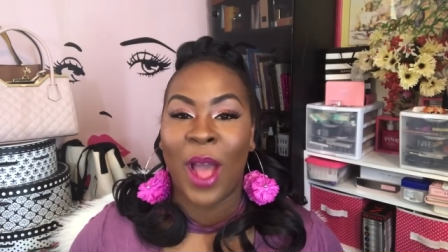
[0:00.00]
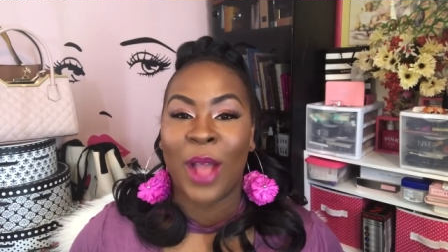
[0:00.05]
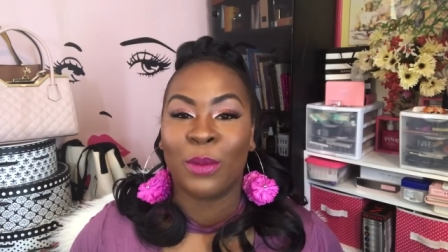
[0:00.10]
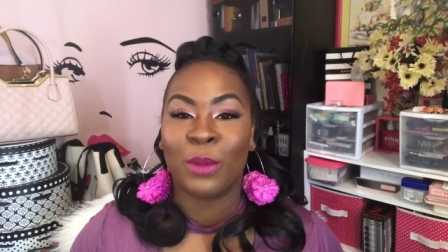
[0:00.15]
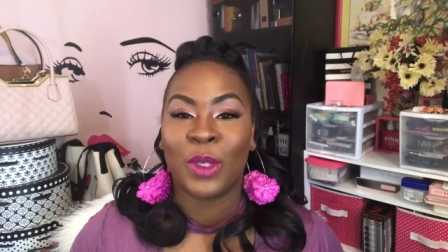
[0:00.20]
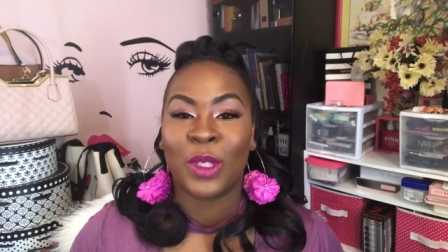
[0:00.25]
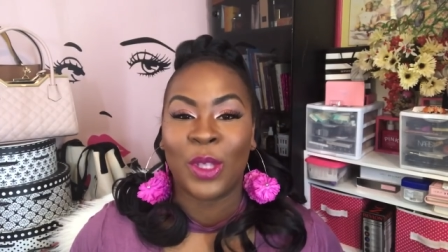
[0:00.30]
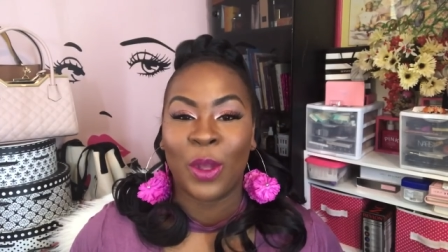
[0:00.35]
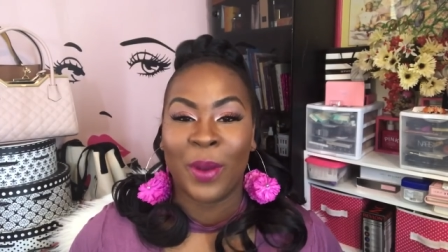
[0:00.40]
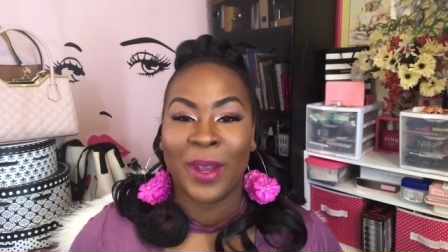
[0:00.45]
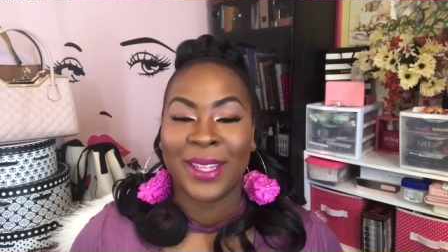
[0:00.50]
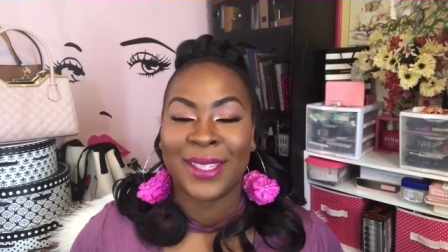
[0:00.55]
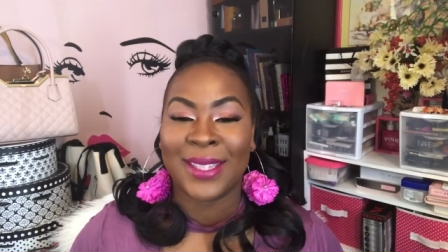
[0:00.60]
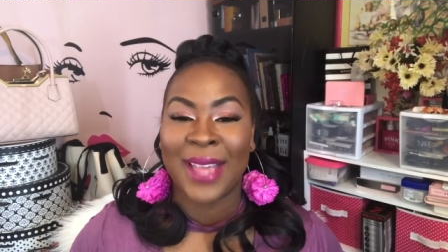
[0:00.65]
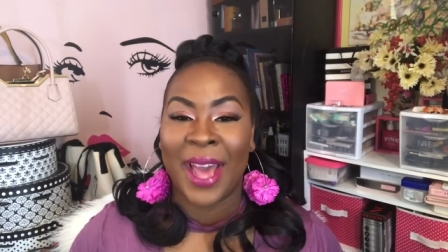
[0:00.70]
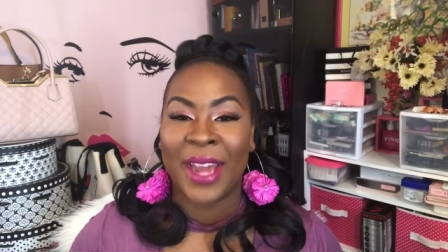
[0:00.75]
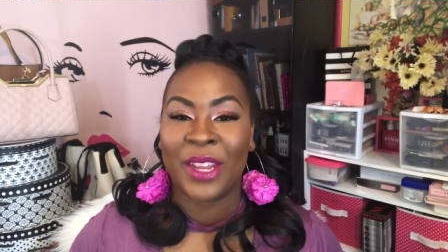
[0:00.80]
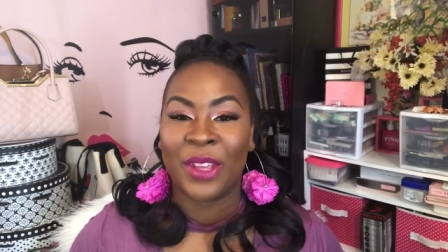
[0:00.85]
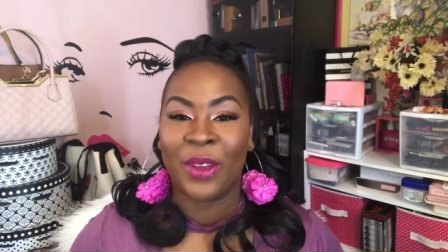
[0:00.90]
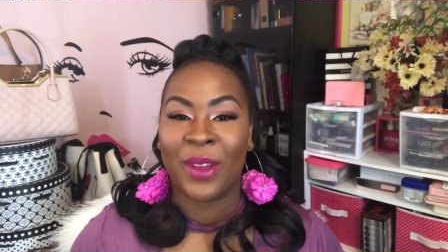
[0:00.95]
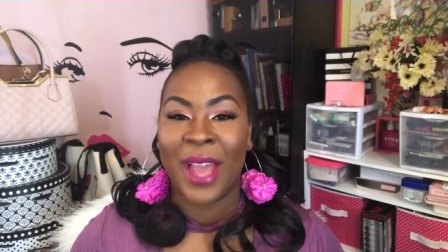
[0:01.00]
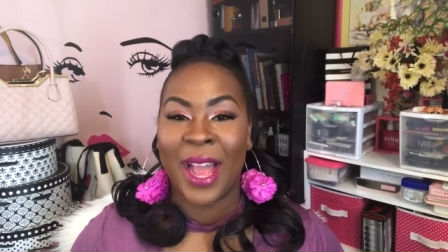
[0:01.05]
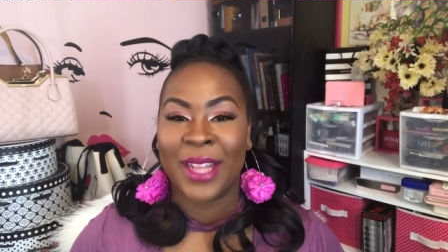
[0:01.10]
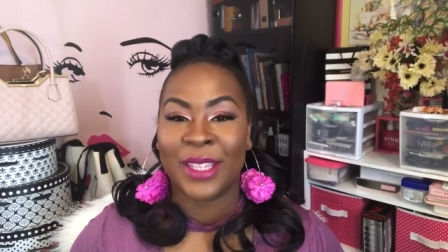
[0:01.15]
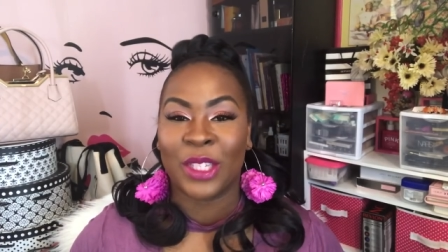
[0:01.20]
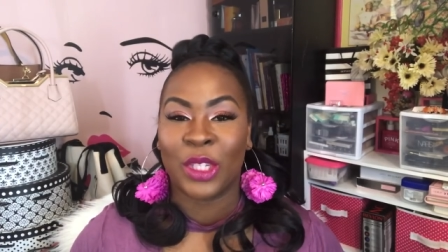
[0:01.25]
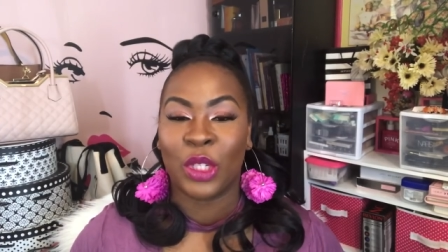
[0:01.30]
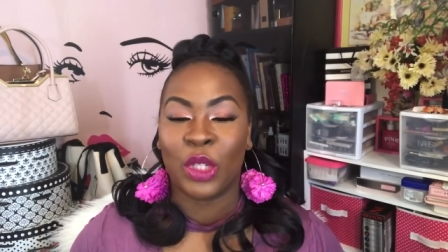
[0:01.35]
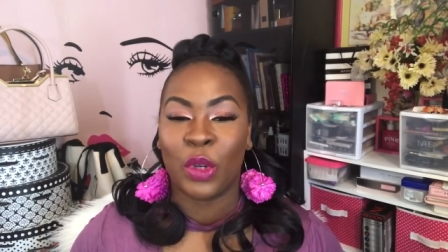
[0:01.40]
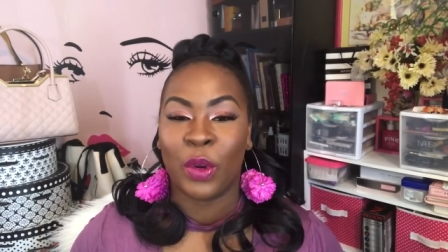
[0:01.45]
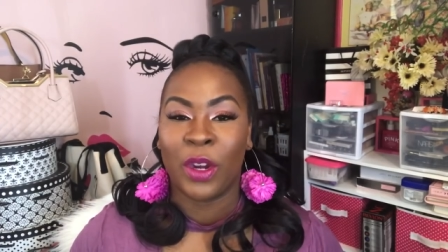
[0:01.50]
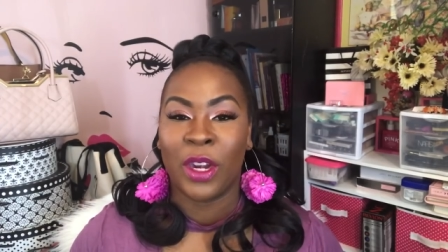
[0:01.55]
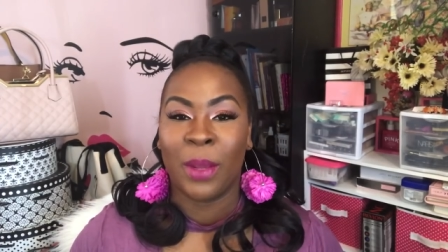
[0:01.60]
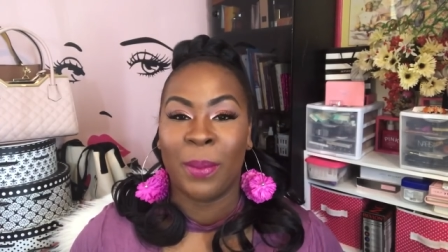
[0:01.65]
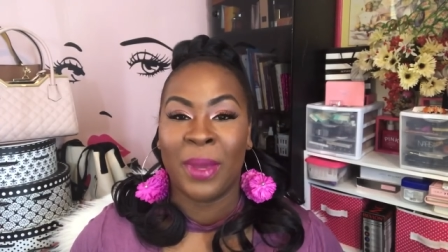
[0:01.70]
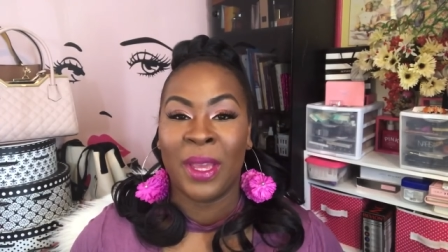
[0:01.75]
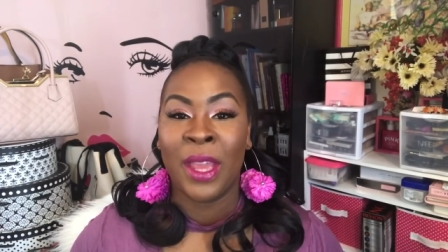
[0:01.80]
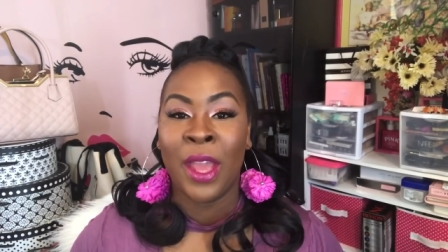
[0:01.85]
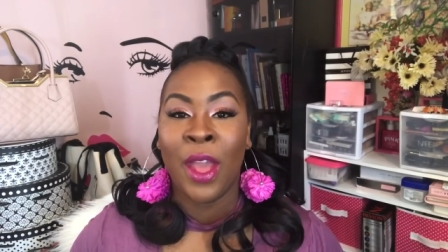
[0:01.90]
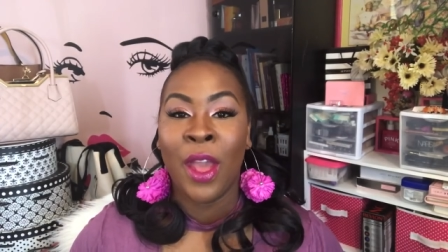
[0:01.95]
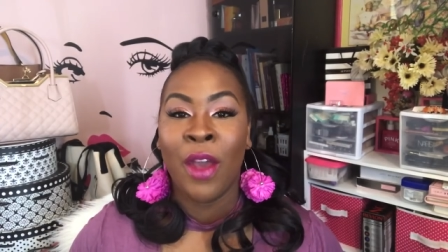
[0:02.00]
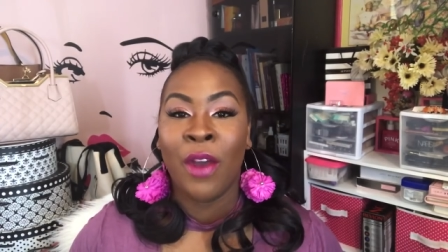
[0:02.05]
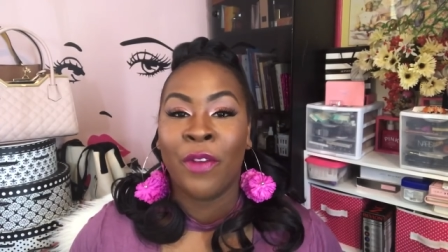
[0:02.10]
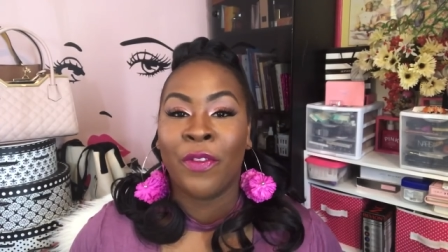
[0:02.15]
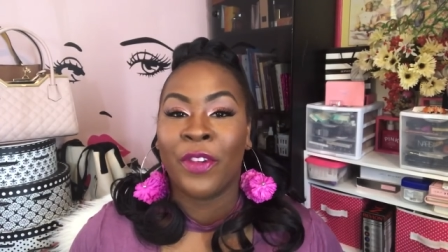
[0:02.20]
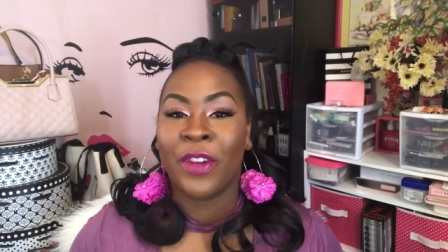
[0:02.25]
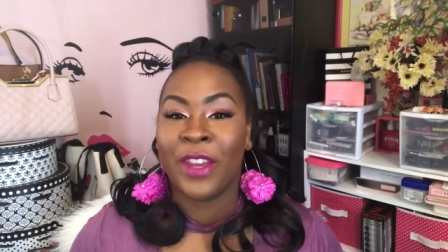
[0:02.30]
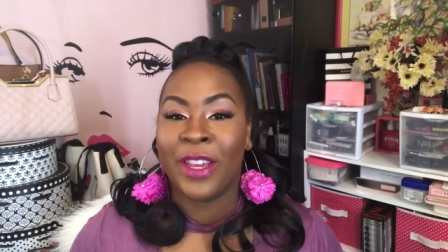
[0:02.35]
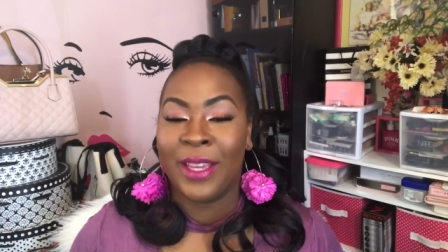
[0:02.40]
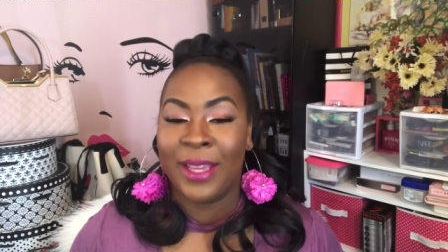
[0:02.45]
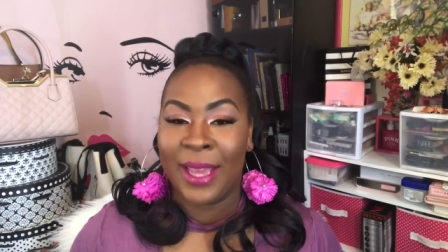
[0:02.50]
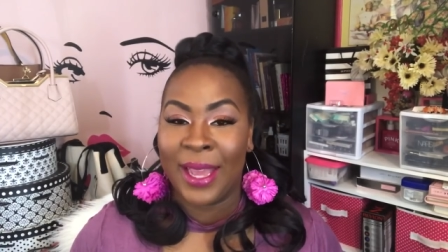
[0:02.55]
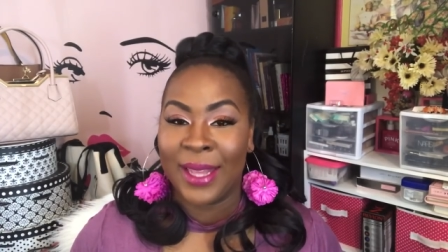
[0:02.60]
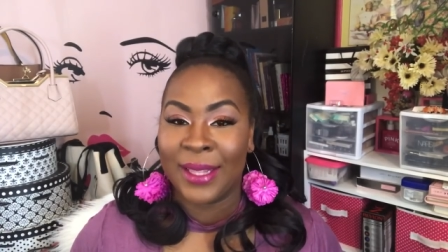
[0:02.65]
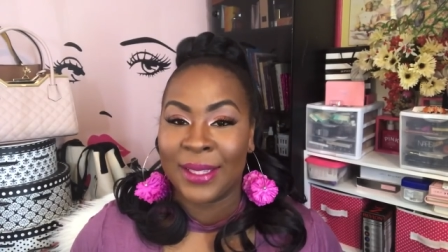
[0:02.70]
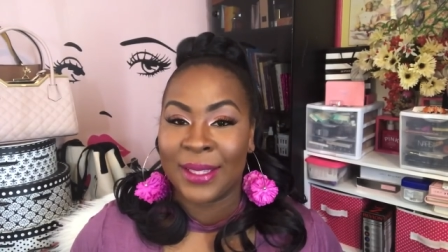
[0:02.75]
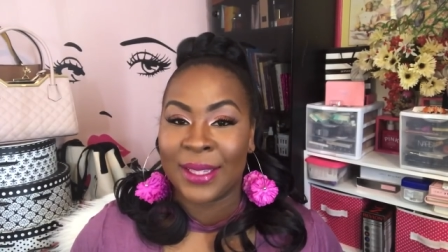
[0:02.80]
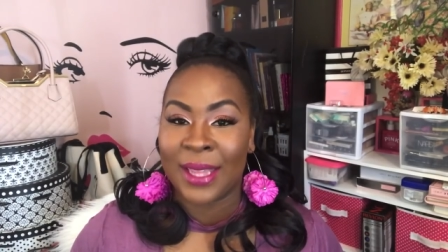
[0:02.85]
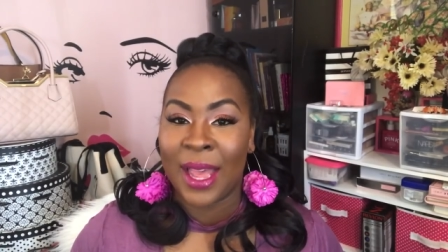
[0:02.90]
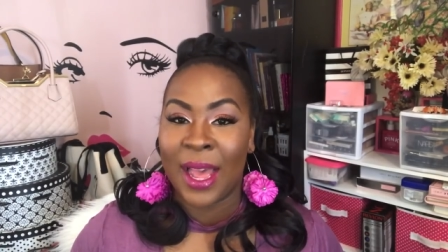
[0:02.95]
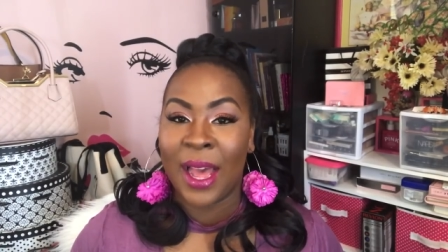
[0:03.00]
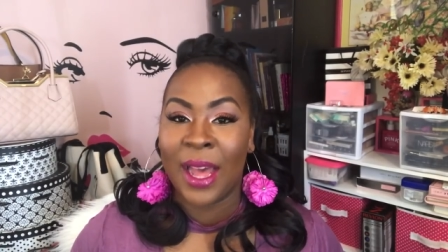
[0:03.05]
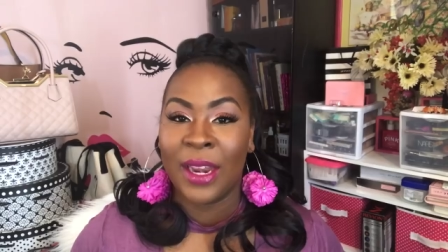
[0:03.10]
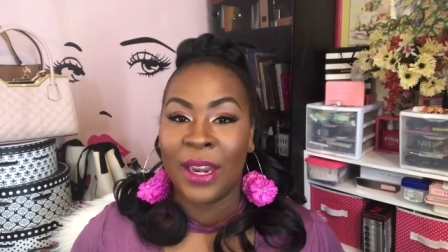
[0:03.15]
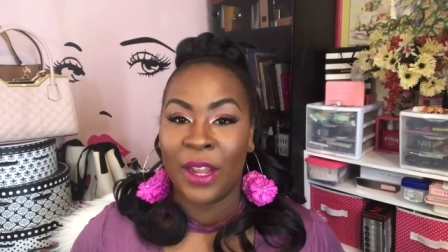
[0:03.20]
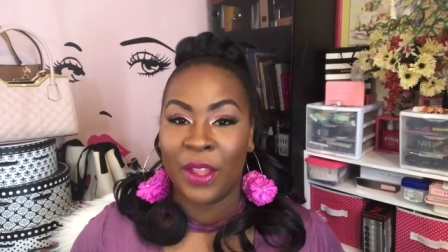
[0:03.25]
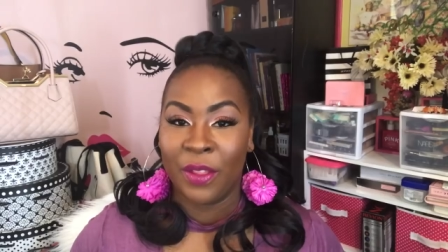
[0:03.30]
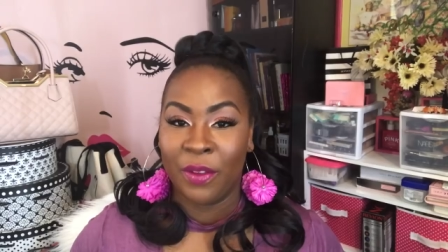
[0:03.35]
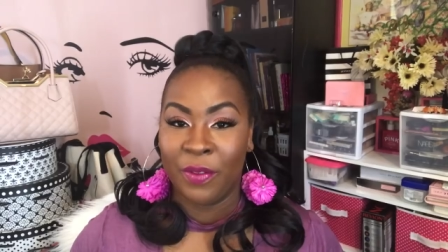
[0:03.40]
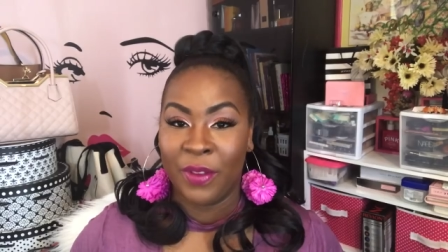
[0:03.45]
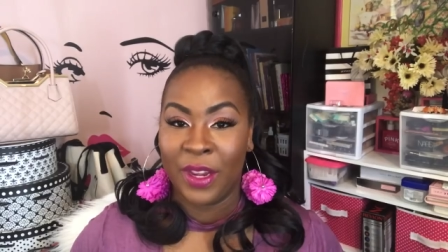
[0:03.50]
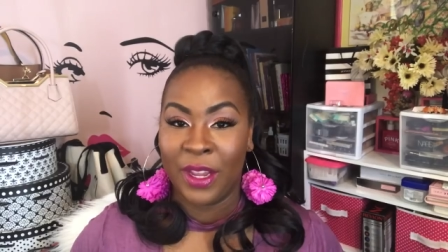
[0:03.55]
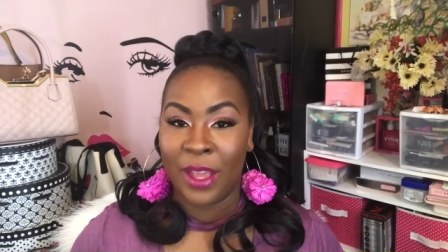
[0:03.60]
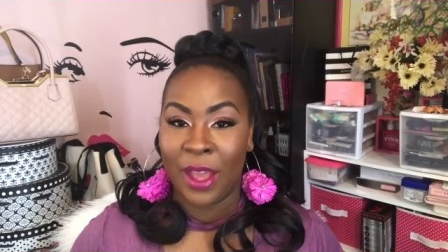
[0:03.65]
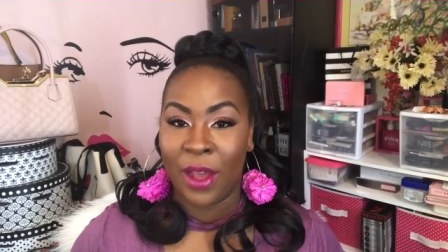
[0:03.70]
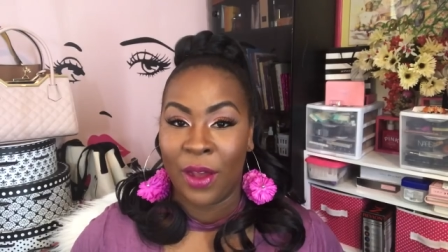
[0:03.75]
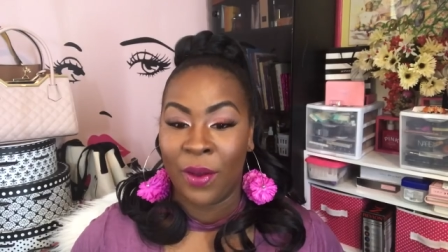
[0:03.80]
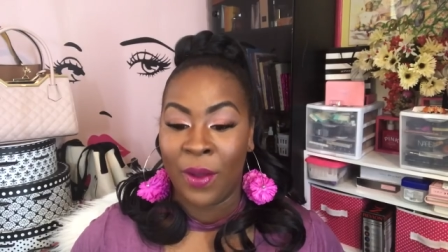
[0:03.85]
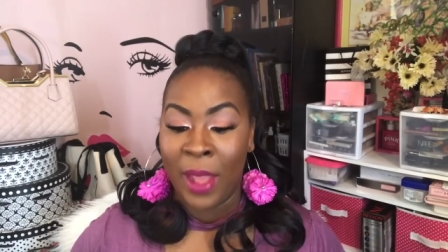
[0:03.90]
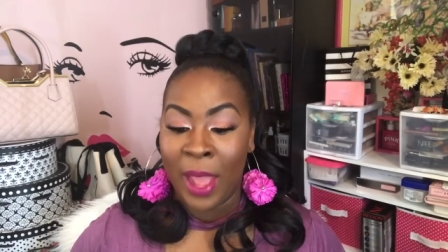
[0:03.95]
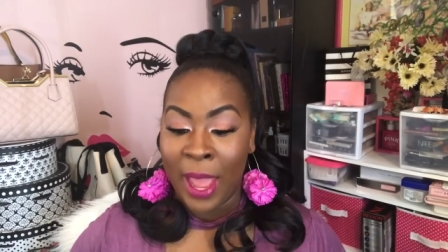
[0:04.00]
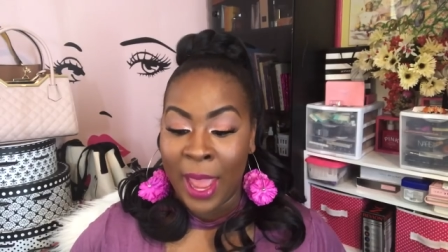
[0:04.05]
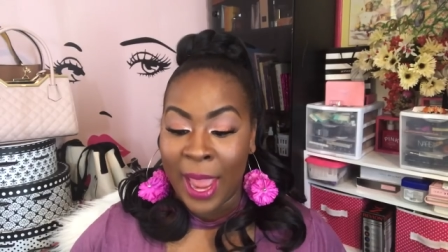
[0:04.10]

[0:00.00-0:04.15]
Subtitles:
I'm so excited you guys are joining me for yet another video.